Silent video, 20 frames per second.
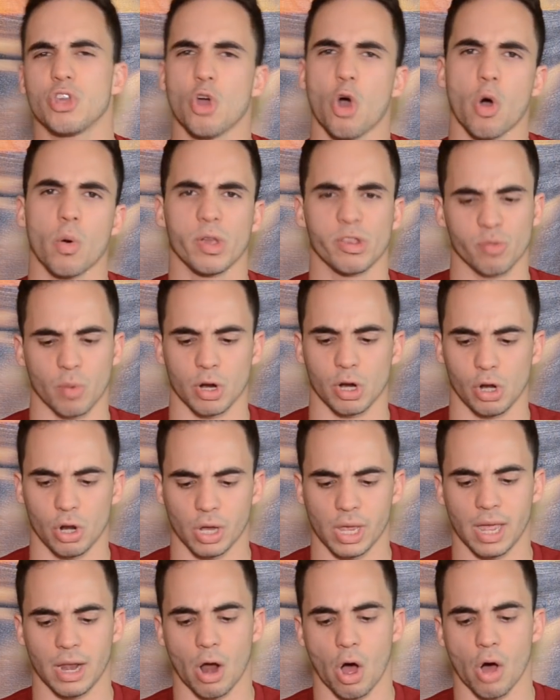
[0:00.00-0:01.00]
You always want to
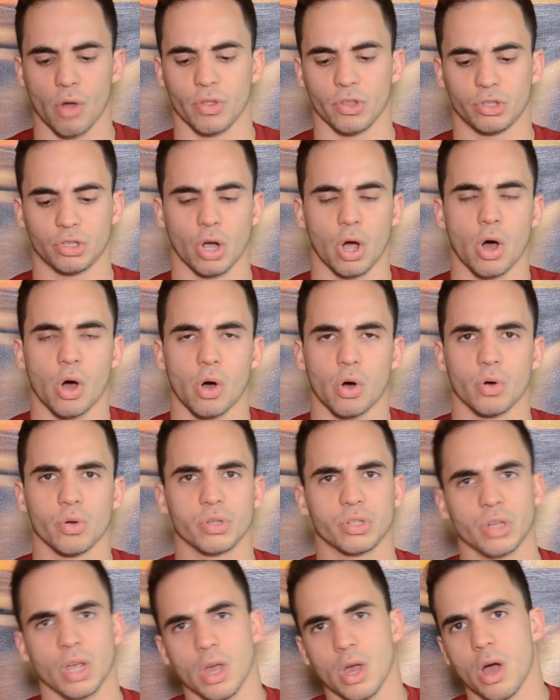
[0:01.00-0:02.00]
look at all the
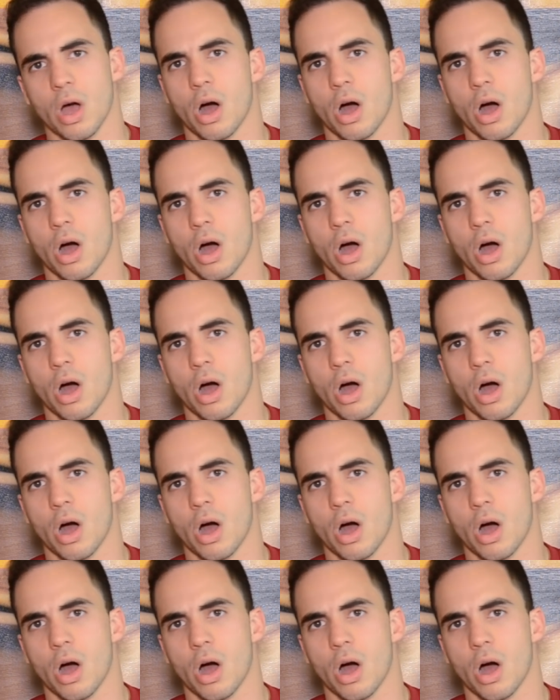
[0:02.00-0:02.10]
toes,